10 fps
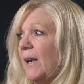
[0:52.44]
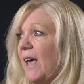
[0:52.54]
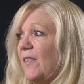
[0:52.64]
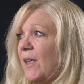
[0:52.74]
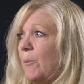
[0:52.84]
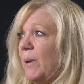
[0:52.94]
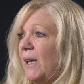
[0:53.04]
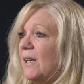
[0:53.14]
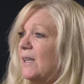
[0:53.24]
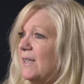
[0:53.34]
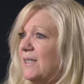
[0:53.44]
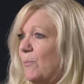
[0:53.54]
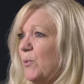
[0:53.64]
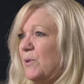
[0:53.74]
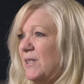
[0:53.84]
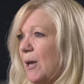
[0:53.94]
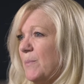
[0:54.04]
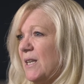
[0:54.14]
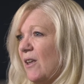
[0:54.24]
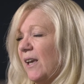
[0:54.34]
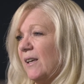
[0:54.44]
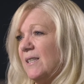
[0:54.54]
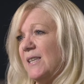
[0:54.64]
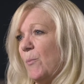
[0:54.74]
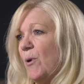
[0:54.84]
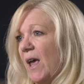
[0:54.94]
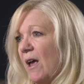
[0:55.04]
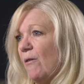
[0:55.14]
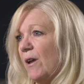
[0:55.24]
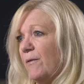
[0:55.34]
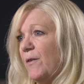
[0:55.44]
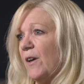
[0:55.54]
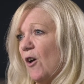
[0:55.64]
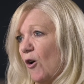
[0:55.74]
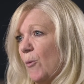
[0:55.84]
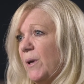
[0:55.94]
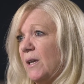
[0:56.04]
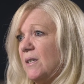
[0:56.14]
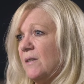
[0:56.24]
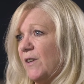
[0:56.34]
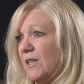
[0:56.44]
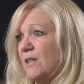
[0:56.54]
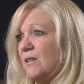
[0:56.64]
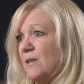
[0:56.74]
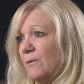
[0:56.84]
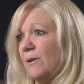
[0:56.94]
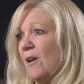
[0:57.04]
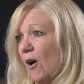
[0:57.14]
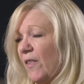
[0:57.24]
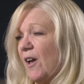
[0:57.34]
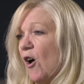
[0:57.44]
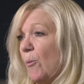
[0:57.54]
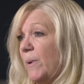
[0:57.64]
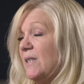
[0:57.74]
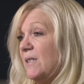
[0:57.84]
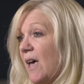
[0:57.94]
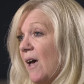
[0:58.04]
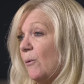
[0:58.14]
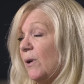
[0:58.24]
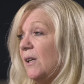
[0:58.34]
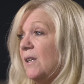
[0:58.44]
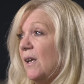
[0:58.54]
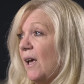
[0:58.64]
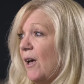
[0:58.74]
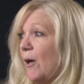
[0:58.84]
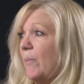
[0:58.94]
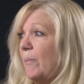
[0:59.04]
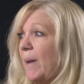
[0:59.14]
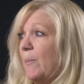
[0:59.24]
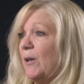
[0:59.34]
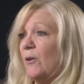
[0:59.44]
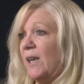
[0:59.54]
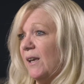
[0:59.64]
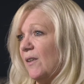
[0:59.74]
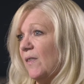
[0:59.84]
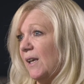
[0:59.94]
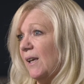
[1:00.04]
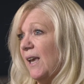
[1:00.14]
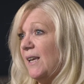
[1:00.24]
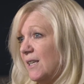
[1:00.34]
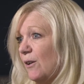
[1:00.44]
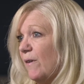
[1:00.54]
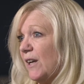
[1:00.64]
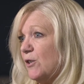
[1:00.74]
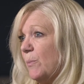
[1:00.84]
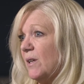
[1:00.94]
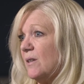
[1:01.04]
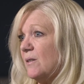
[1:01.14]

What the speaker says: And had there been simple steps like a separate area for the carpets fitters to cart the carpets down, maybe looking at the heating arrangements